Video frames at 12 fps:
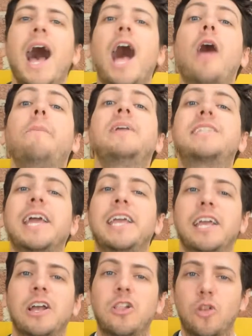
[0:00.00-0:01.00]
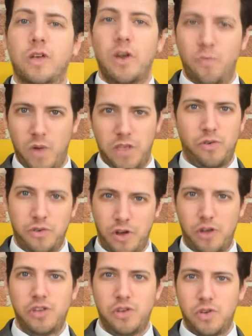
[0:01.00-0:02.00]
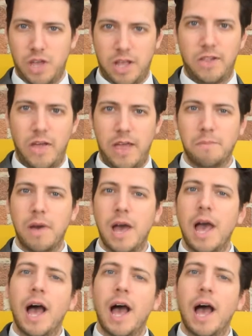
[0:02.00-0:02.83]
I'll be taking a look at whether or not you can claim,